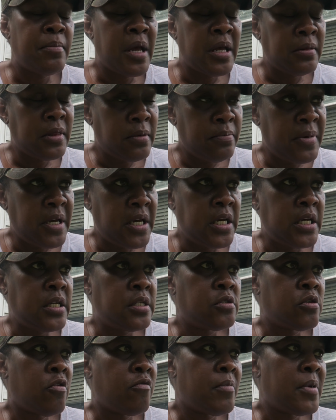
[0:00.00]
make the
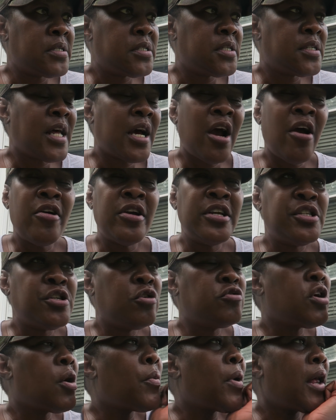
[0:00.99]
beans, go to my sister. Like I already
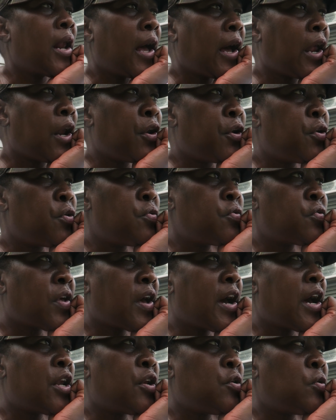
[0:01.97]
told y'all what I gotta do, so
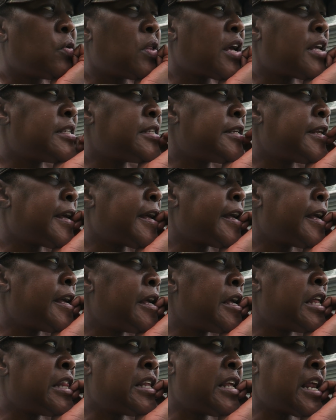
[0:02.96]
I gotta do that
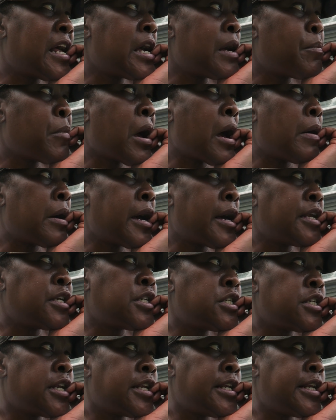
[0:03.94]
today. And then I gotta
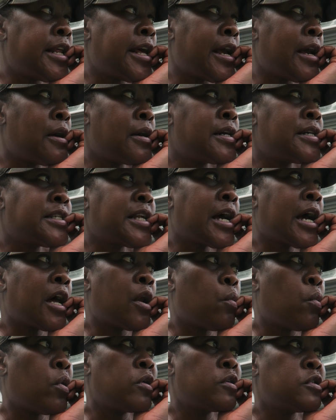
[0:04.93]
shut it down because I
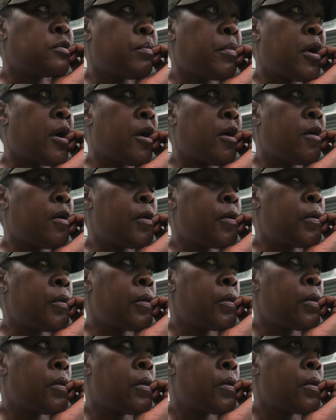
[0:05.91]
gotta work tomorrow.
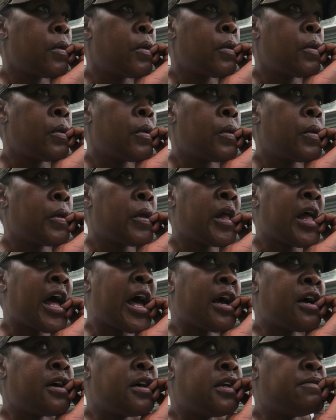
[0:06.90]

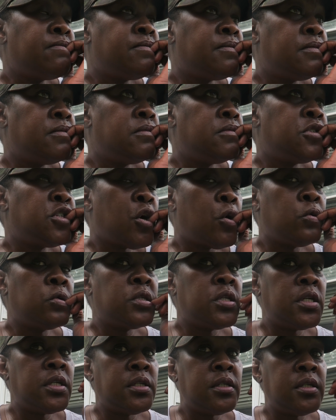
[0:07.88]
I could have
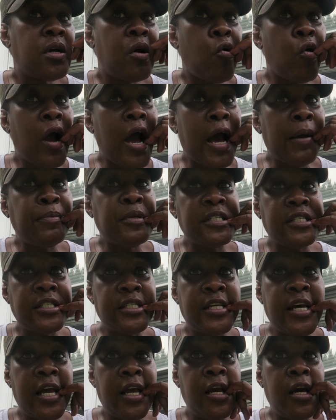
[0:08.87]
chosen or opted to
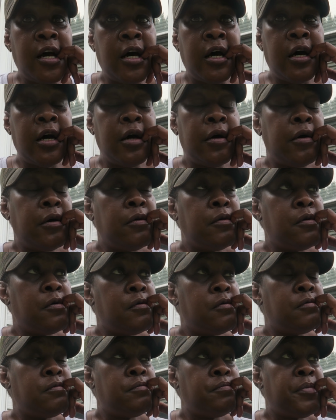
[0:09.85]
take
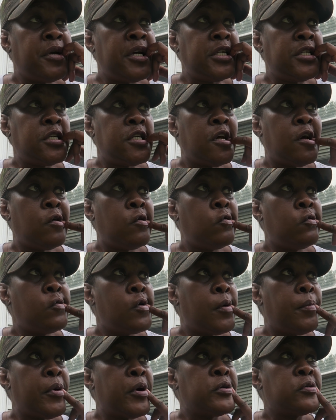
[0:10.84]

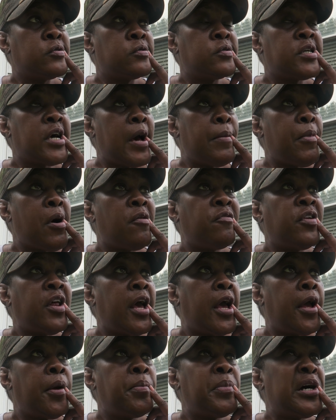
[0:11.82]
PTO, a personal time off
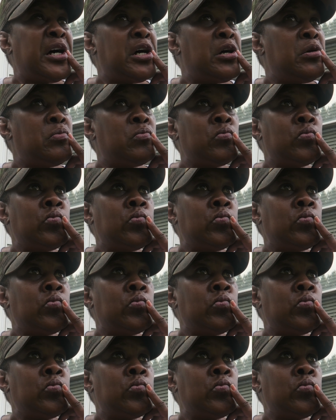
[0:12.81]
day, but